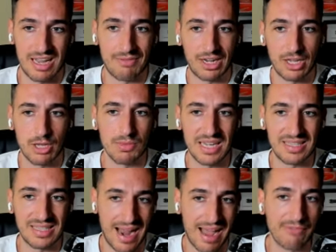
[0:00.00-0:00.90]
I've
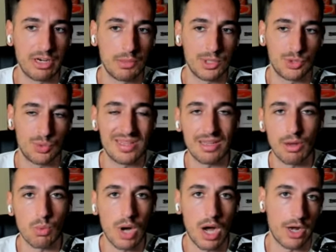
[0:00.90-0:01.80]
accumulated heavily between
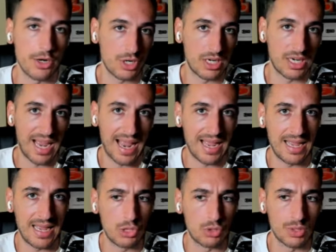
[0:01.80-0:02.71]
the
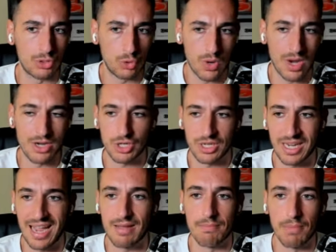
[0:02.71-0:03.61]
100k into a
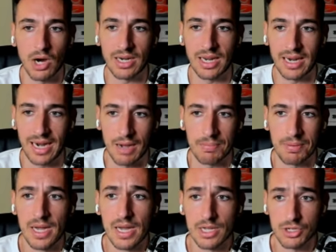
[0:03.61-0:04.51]
200k market cap.